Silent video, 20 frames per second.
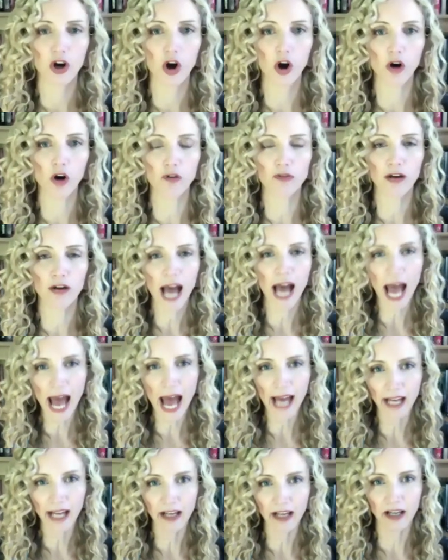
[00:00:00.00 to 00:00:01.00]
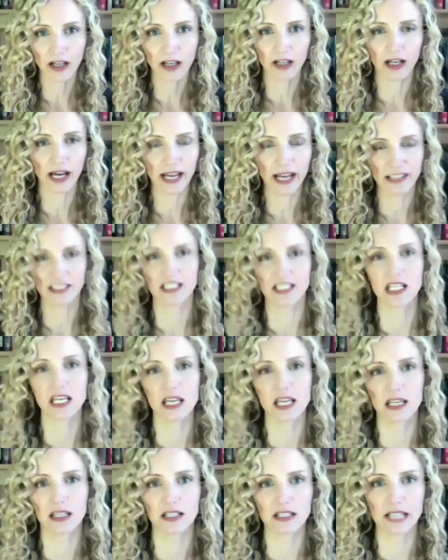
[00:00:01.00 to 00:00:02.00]
of anger and
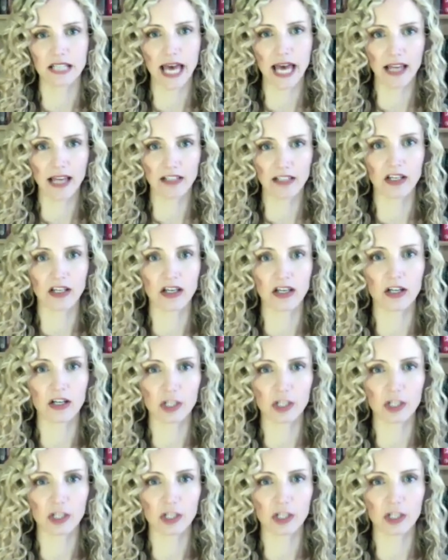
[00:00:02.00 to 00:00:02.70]
tears at her